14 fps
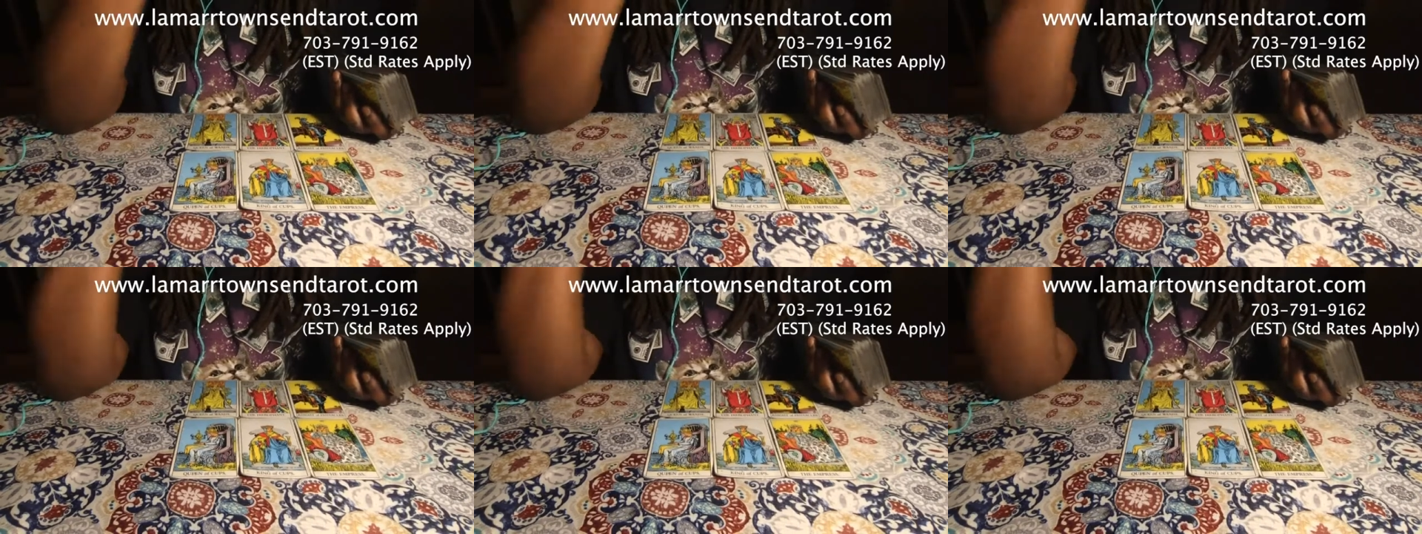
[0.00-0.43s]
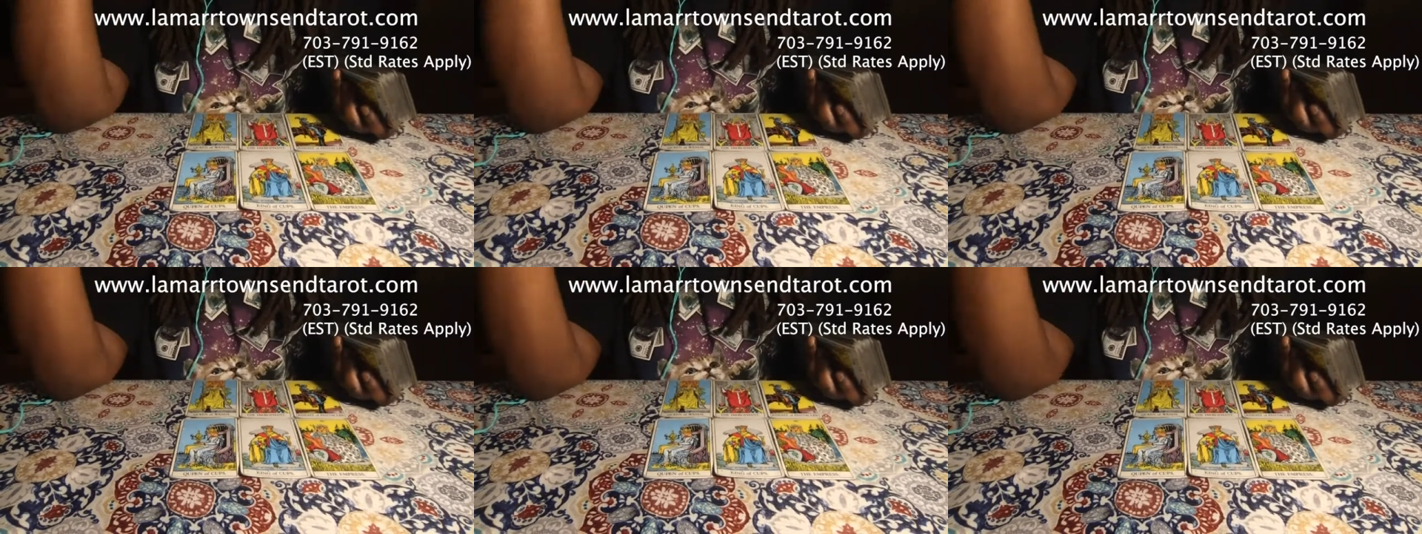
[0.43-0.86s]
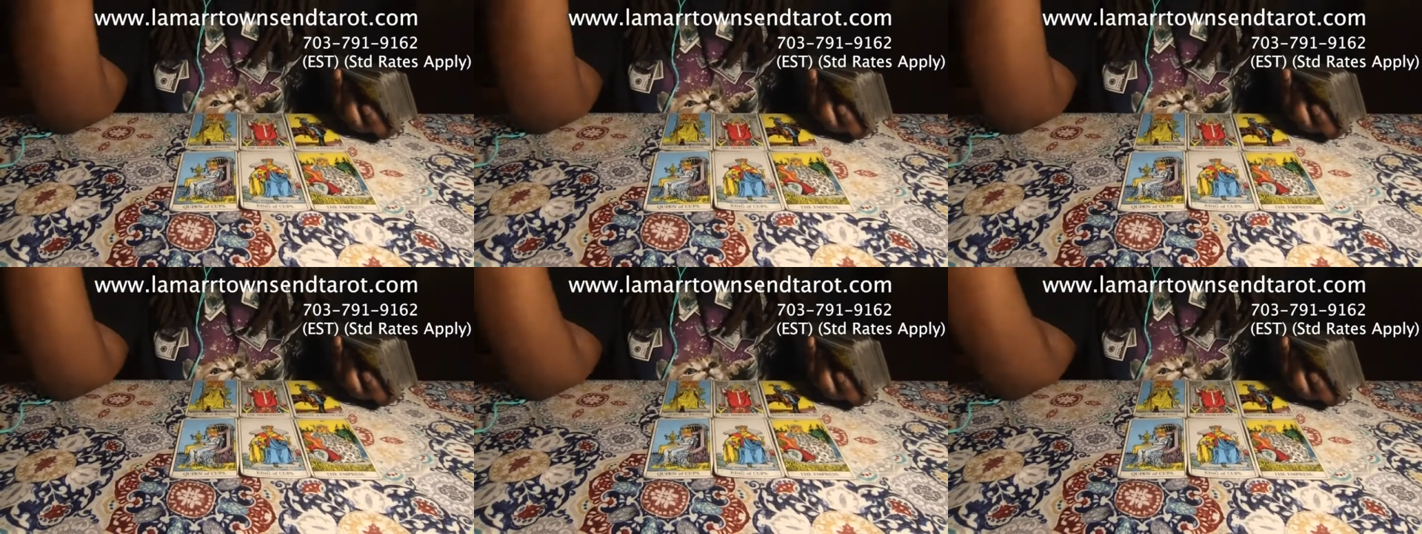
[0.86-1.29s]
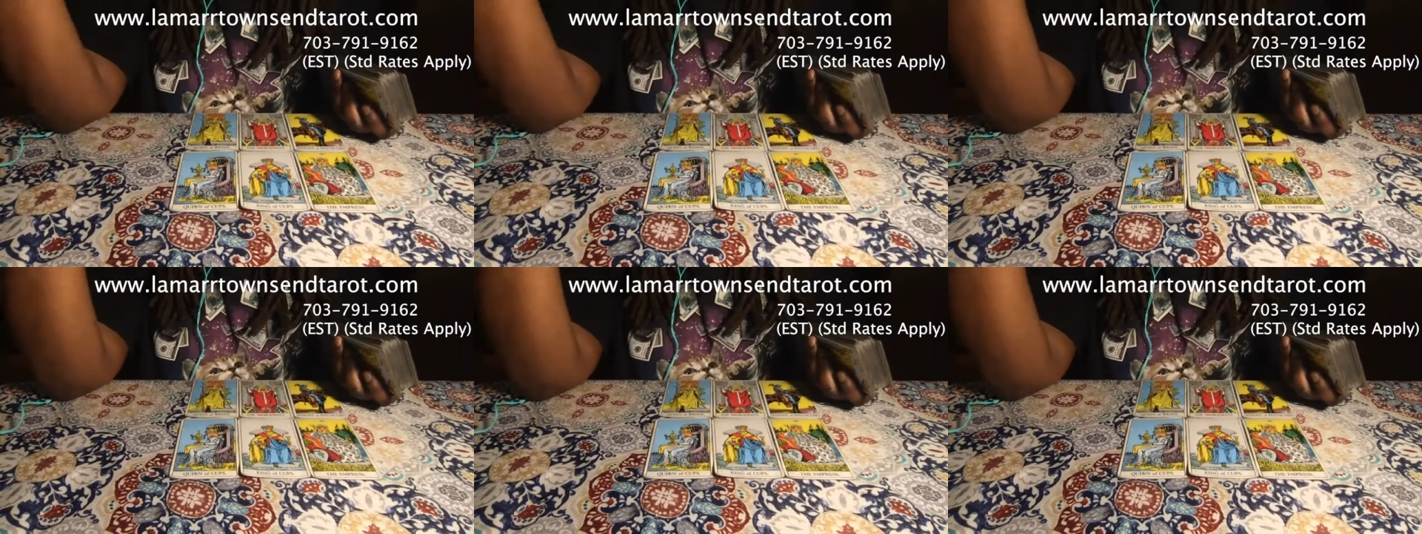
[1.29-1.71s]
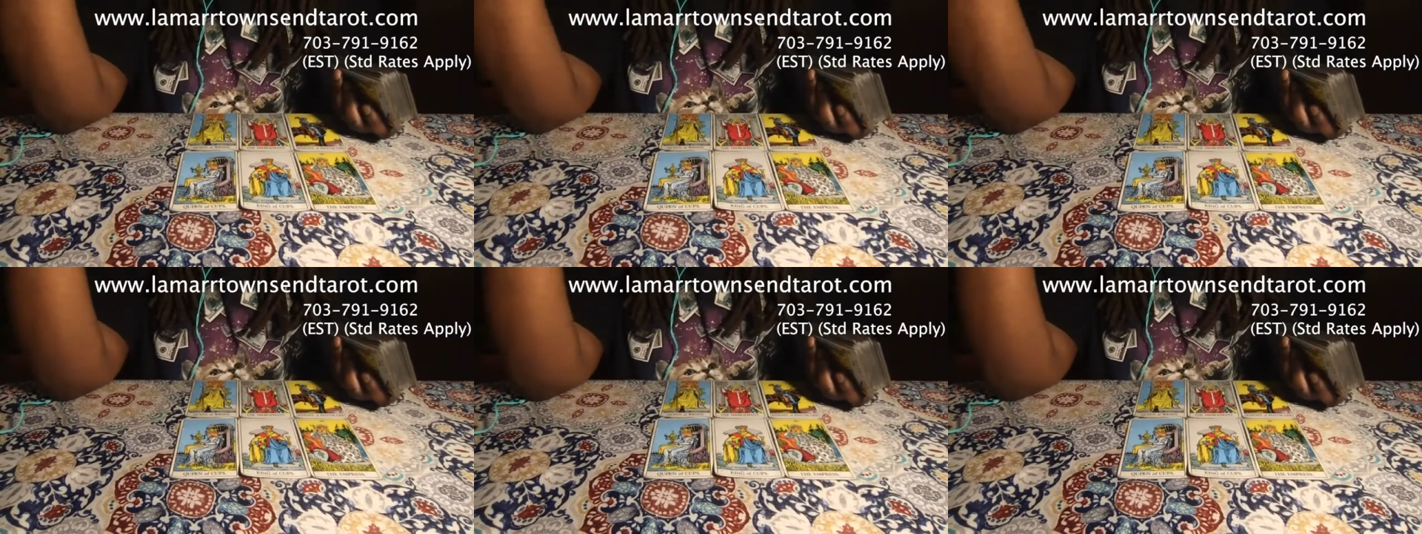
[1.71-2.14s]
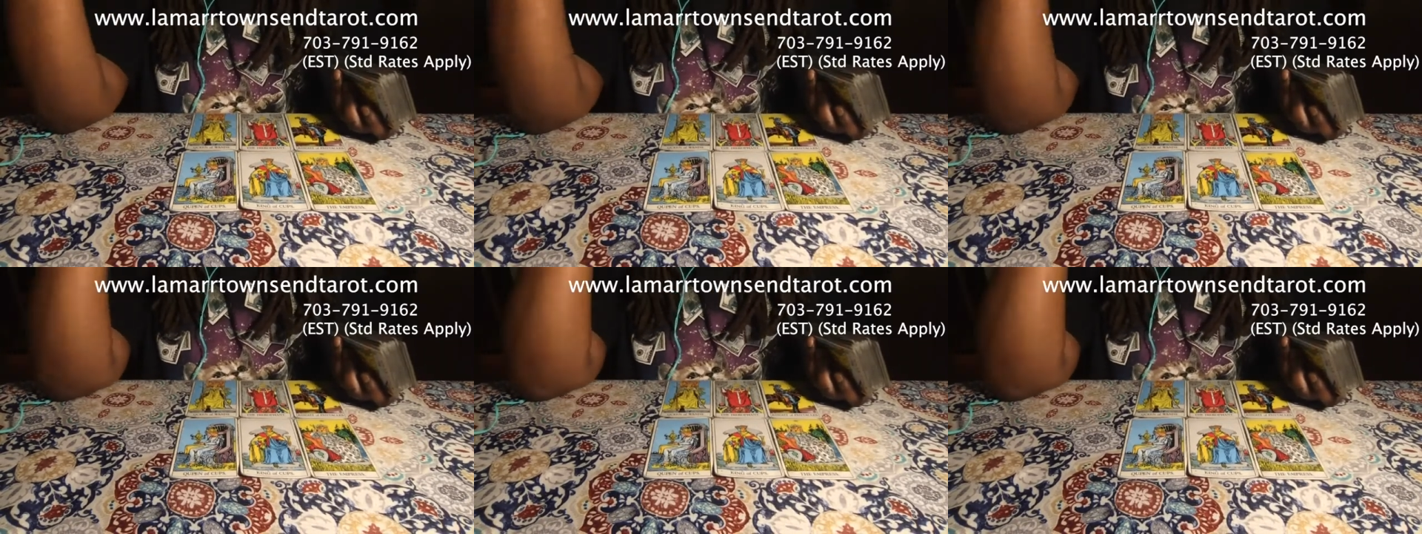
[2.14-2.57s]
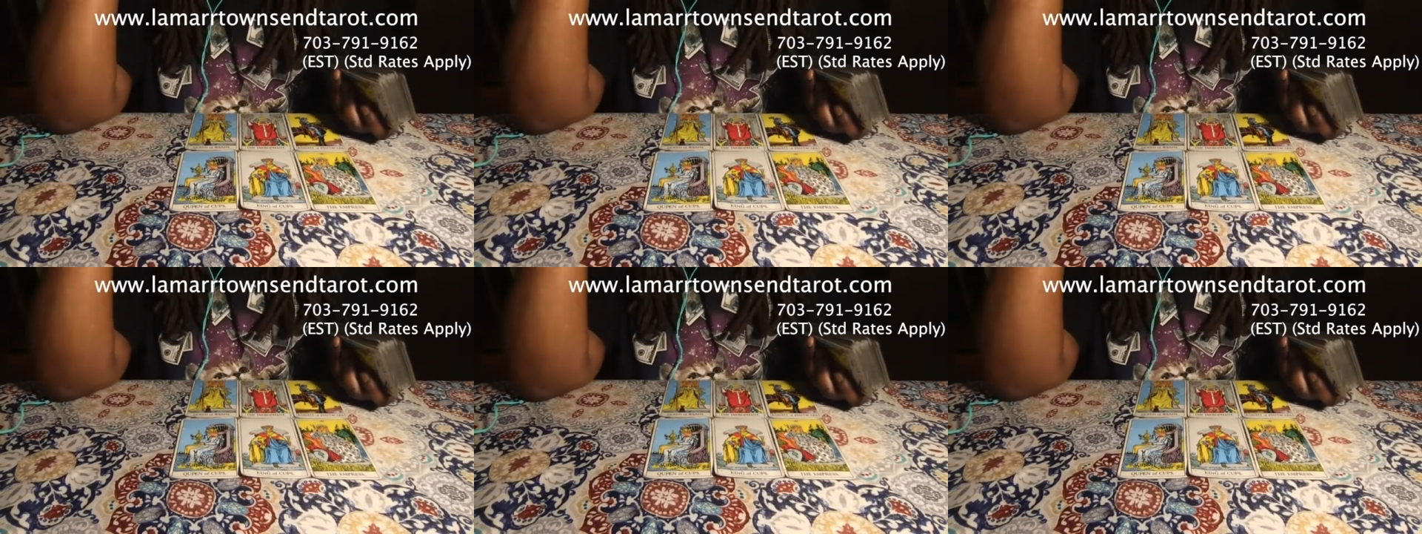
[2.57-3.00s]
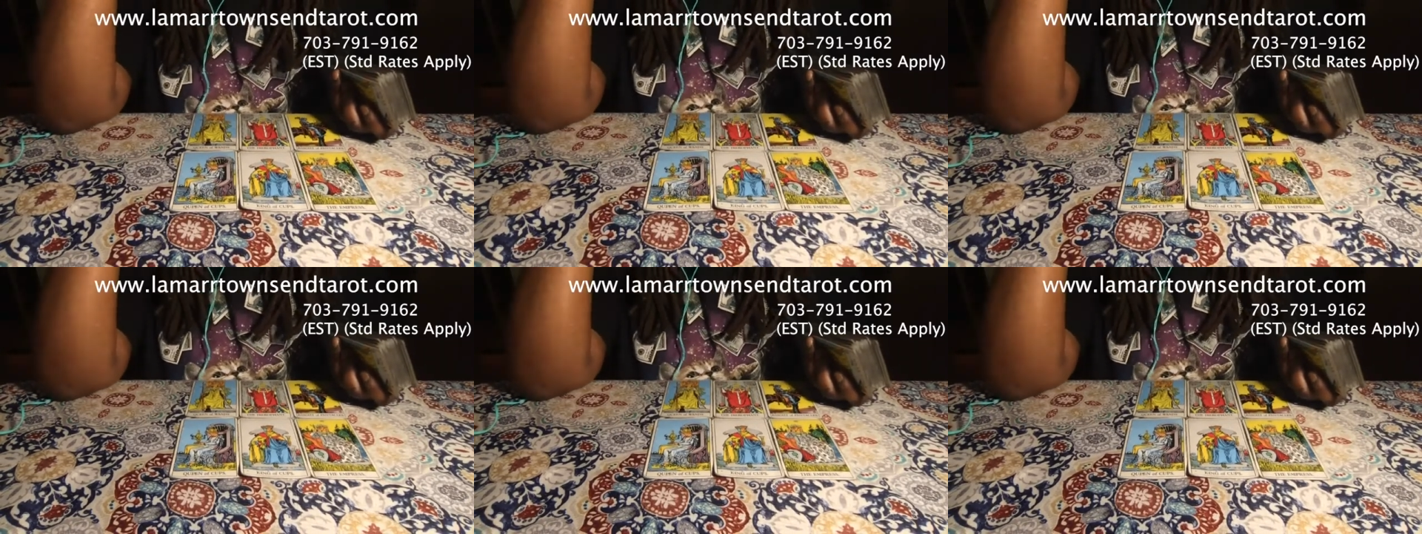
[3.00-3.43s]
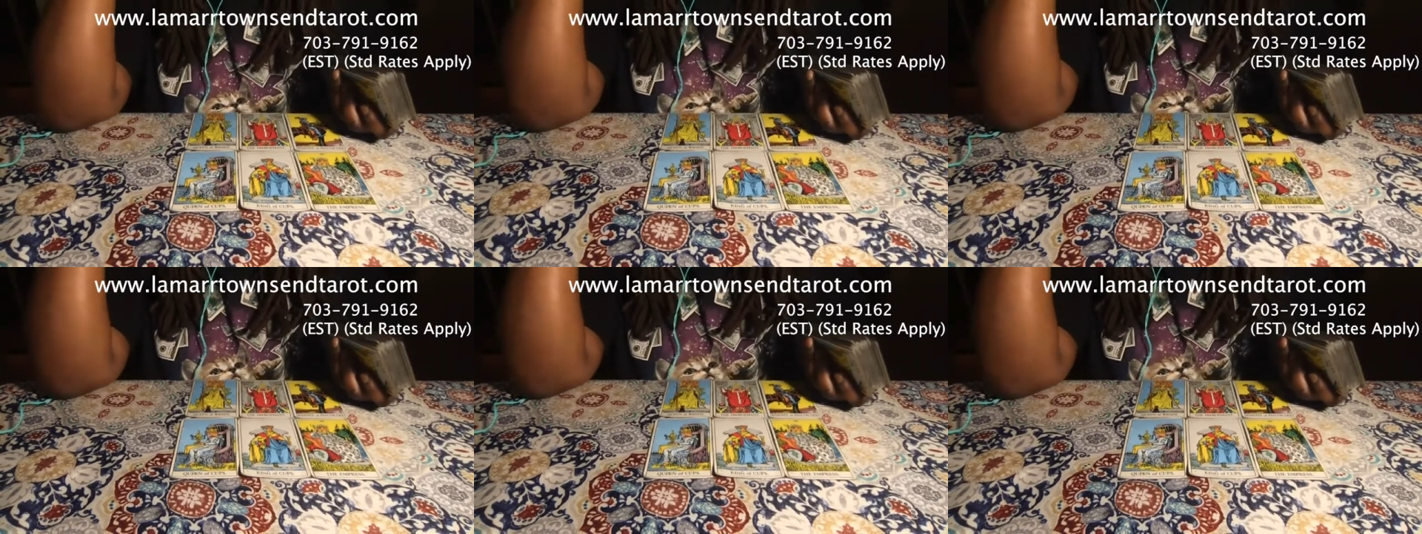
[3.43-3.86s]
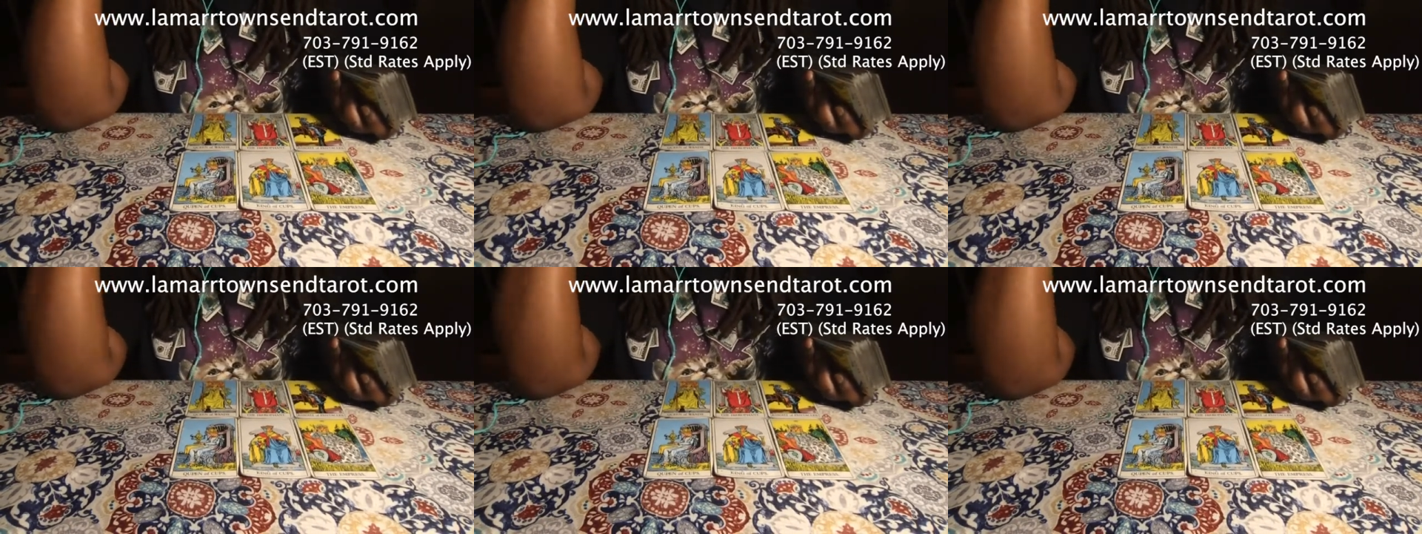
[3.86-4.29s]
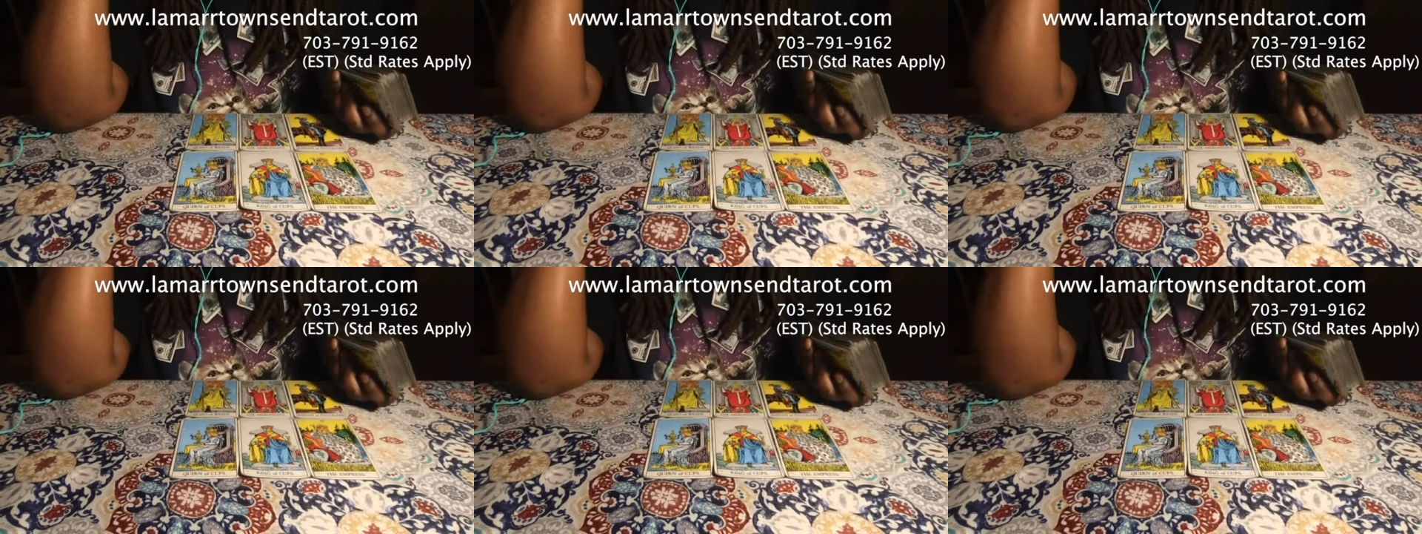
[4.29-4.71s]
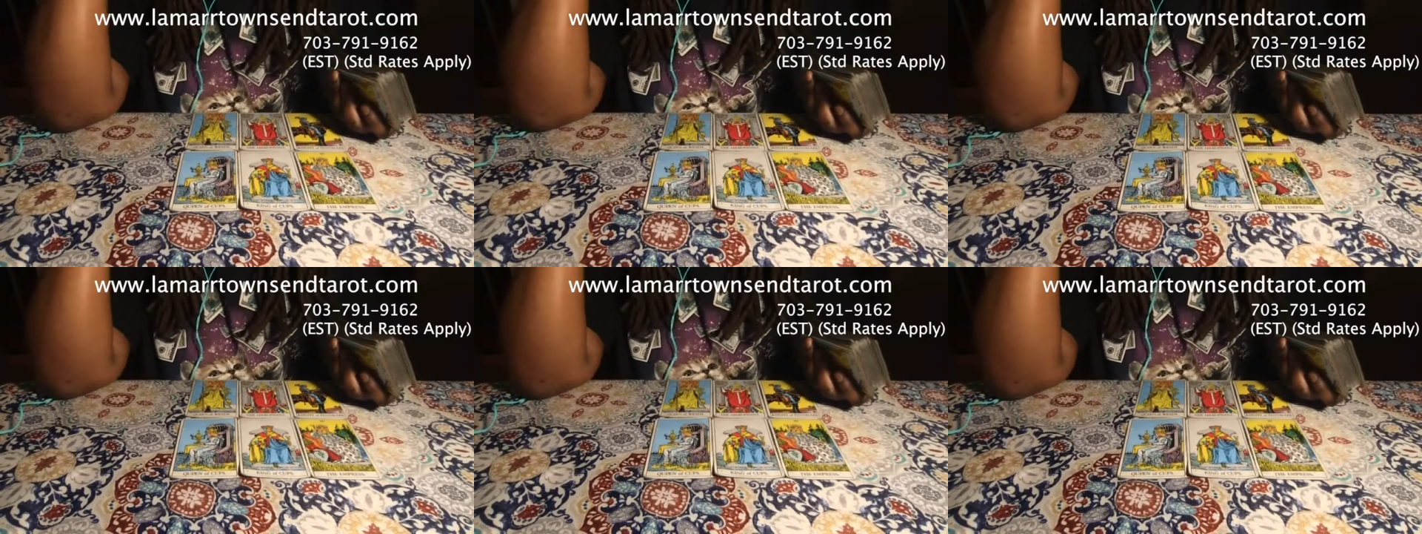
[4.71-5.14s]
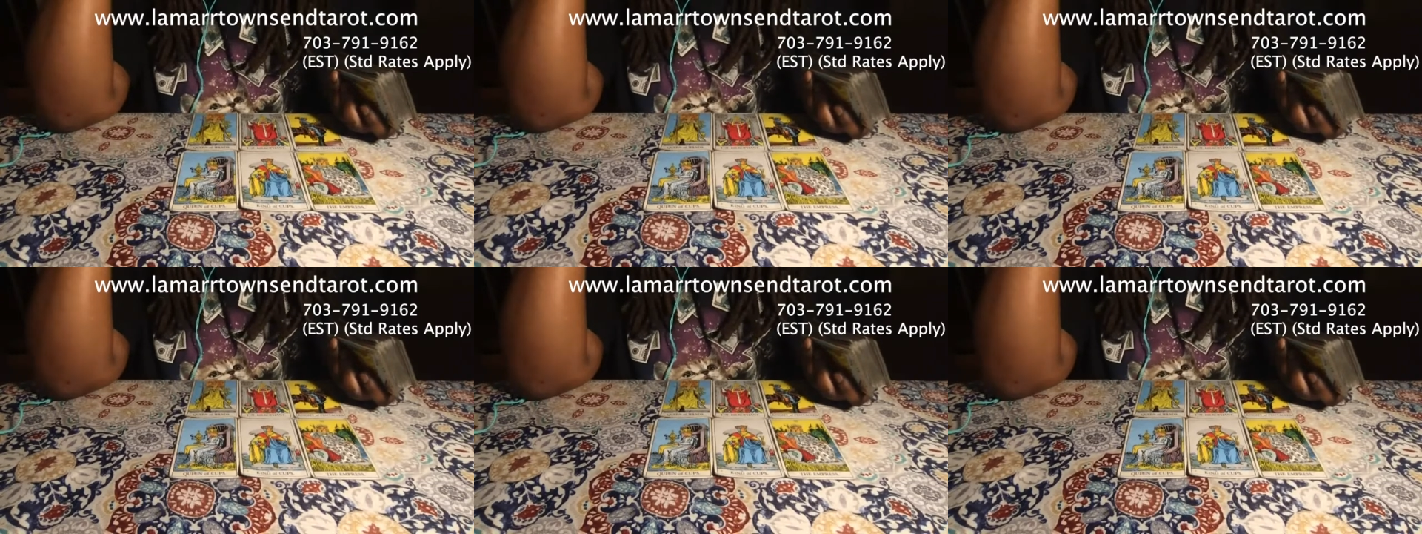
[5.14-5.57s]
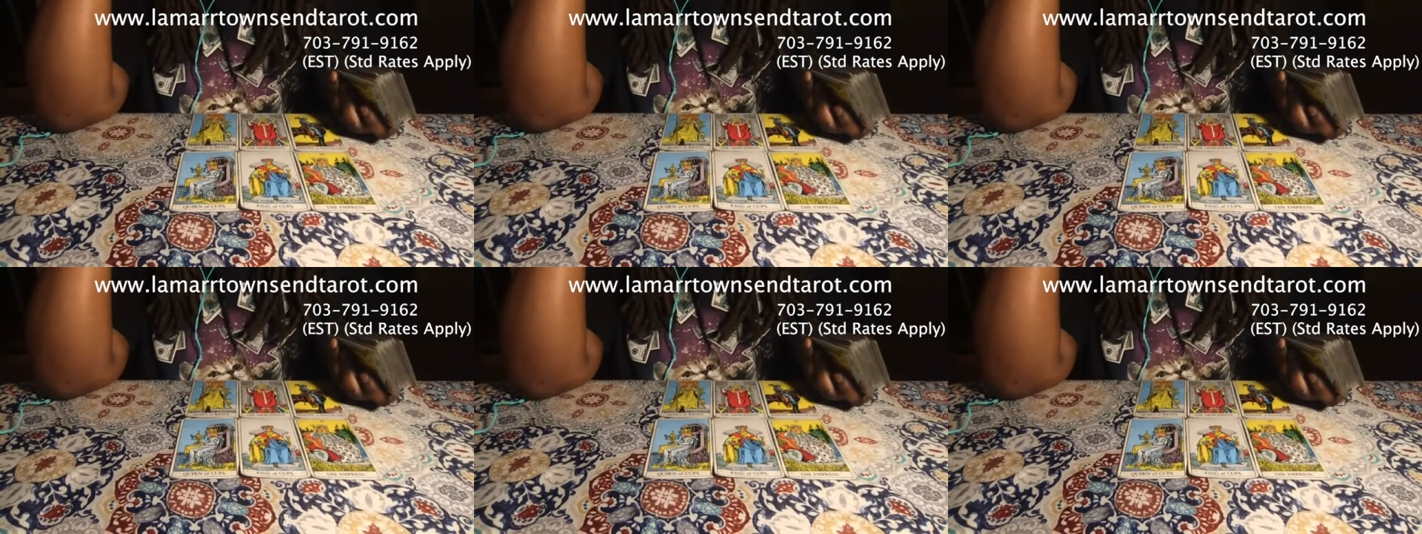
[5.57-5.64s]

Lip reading: Nobody's mouth can be seen.